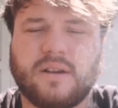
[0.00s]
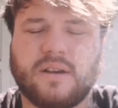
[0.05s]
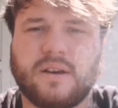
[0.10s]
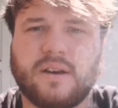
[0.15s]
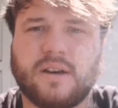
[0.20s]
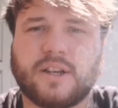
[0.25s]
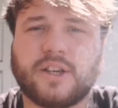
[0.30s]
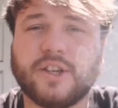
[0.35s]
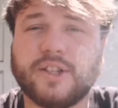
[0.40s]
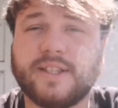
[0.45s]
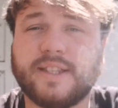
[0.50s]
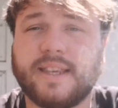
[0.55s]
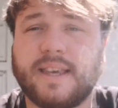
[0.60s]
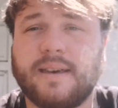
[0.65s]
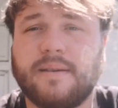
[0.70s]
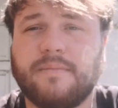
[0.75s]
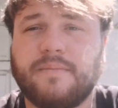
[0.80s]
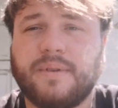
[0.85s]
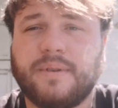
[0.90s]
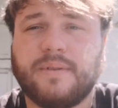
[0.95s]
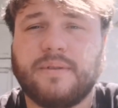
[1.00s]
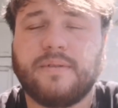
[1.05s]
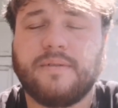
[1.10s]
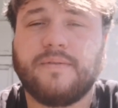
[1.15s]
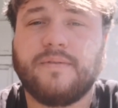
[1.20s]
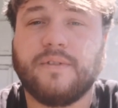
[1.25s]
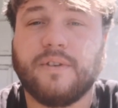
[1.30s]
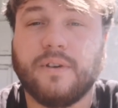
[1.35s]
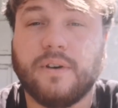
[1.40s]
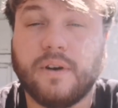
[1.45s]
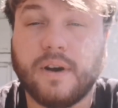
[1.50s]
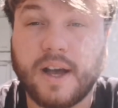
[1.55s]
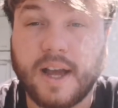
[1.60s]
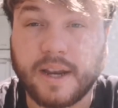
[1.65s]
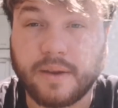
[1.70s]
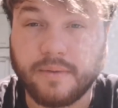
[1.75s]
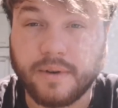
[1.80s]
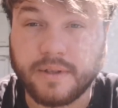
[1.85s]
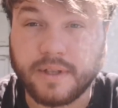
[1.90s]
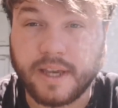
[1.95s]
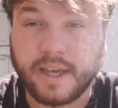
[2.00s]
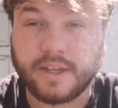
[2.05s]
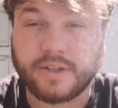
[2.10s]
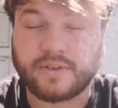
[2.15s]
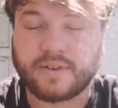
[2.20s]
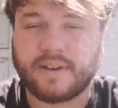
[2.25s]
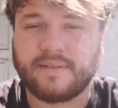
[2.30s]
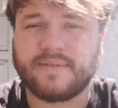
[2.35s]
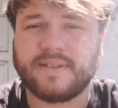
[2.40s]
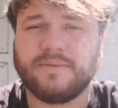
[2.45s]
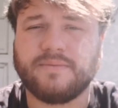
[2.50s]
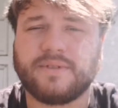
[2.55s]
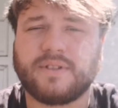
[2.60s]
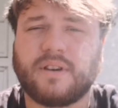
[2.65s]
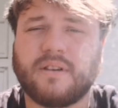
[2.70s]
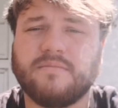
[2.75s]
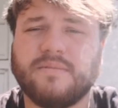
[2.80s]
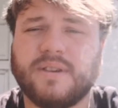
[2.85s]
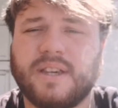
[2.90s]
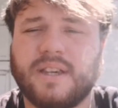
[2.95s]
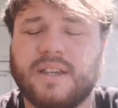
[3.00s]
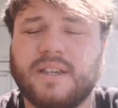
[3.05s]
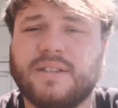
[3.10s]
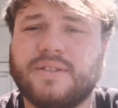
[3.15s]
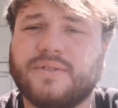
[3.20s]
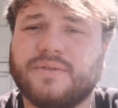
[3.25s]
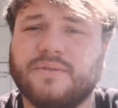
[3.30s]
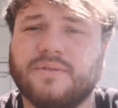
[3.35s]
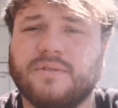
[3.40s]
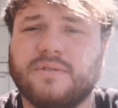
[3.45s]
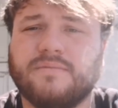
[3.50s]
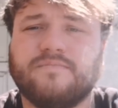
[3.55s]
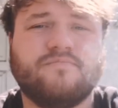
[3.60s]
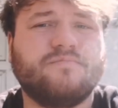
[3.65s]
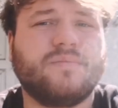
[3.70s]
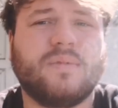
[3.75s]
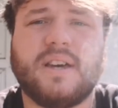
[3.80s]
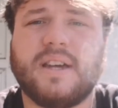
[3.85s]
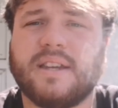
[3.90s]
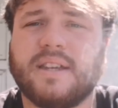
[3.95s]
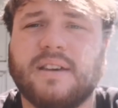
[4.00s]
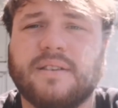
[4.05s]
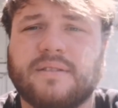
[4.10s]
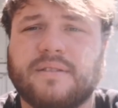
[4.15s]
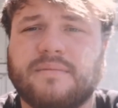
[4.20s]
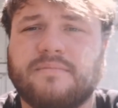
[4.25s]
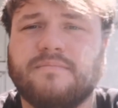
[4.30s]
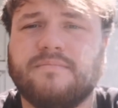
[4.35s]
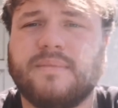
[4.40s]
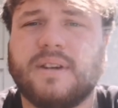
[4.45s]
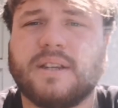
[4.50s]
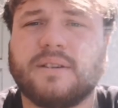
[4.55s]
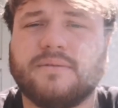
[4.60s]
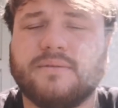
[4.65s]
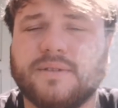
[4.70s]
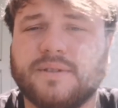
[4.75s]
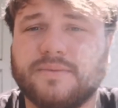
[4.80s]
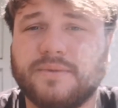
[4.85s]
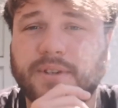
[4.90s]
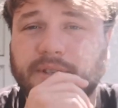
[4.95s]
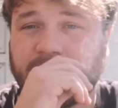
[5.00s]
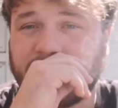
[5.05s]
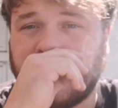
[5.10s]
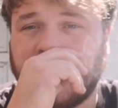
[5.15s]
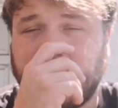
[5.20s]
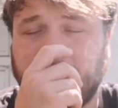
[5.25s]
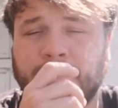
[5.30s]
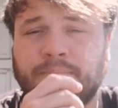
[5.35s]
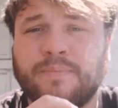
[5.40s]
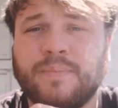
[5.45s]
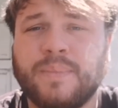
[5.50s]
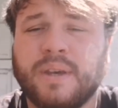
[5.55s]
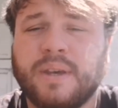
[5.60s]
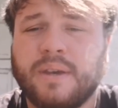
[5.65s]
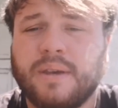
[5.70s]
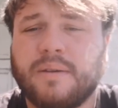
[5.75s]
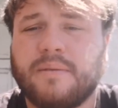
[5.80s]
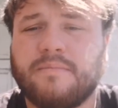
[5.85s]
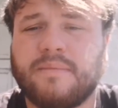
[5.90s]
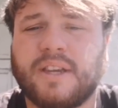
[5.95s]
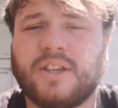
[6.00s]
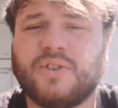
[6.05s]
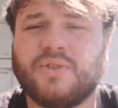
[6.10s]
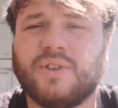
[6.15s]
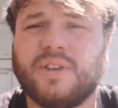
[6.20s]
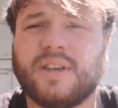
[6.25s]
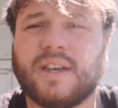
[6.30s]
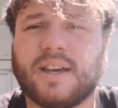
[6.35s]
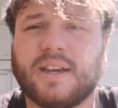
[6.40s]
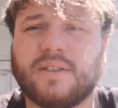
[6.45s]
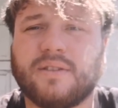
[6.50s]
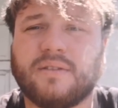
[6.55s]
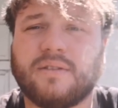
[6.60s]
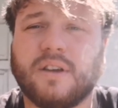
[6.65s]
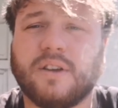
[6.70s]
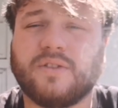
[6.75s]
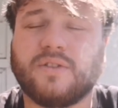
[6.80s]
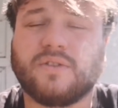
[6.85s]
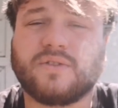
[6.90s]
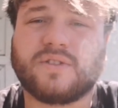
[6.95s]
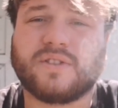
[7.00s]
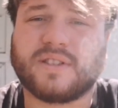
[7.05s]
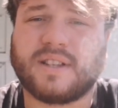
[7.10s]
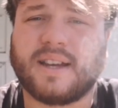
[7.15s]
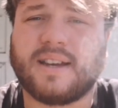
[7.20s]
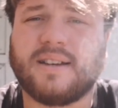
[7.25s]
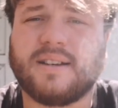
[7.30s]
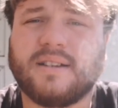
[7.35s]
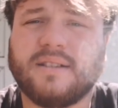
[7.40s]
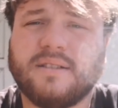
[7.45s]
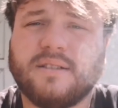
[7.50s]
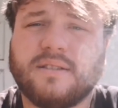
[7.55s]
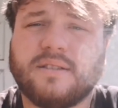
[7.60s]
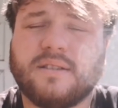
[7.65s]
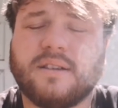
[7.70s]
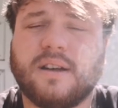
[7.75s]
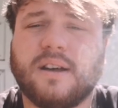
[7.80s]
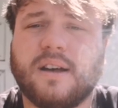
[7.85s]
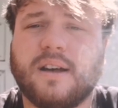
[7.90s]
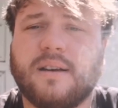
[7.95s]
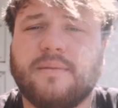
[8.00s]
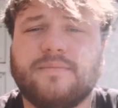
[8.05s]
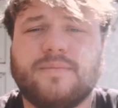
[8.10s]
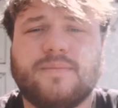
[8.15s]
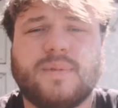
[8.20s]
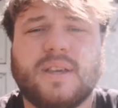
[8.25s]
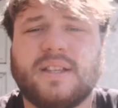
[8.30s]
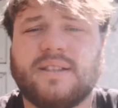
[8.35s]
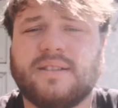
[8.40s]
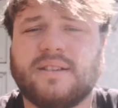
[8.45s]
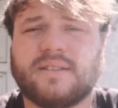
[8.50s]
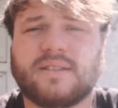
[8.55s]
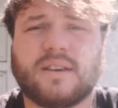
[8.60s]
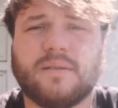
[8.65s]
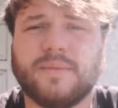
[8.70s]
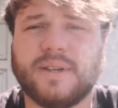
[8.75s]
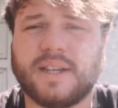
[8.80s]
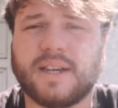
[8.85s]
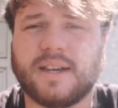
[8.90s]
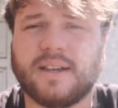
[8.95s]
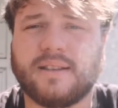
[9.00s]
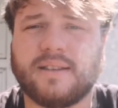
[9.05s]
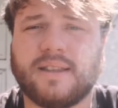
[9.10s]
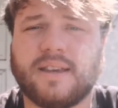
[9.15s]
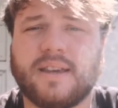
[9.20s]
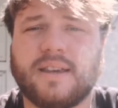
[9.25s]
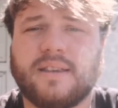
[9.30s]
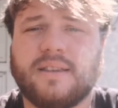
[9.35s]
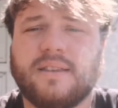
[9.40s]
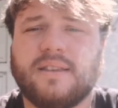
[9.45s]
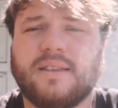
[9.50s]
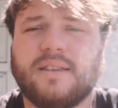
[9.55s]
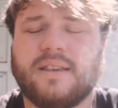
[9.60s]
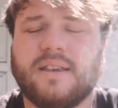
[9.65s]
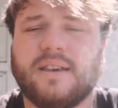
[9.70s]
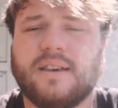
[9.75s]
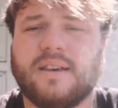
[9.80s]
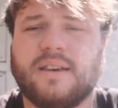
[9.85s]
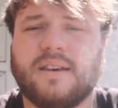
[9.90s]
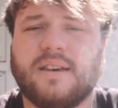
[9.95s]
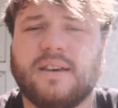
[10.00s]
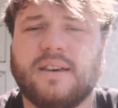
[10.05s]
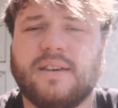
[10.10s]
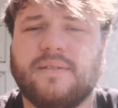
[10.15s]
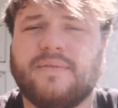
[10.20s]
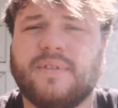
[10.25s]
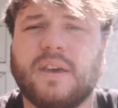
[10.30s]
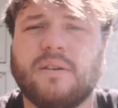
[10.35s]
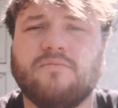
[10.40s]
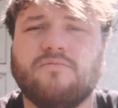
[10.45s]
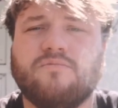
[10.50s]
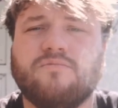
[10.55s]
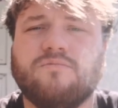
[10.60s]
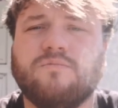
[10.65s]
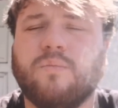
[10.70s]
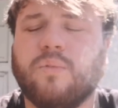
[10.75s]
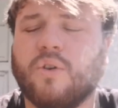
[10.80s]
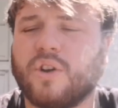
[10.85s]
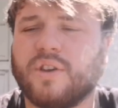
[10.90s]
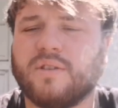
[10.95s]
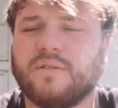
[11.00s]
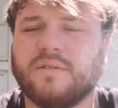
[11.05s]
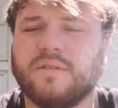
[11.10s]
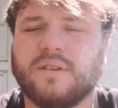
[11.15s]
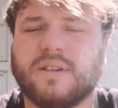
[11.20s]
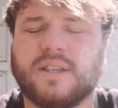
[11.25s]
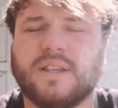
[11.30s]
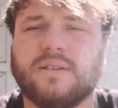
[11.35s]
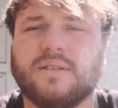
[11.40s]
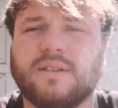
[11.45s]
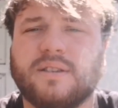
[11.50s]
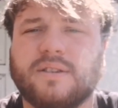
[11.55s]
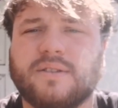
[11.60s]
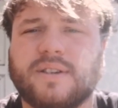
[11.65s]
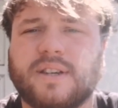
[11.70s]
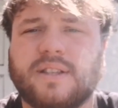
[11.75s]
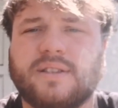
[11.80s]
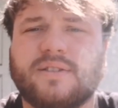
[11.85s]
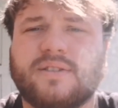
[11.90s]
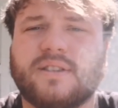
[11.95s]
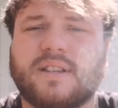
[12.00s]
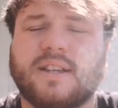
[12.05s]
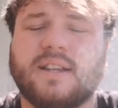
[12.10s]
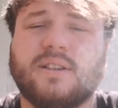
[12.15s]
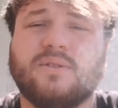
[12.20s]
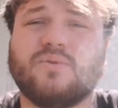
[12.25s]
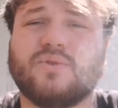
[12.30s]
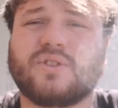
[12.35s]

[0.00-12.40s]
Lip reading: A good tip for anyone that is travelling with diabetes or any other medical illness, make sure you get a doctor's letter. It does come in handy if they want to look at your insulin.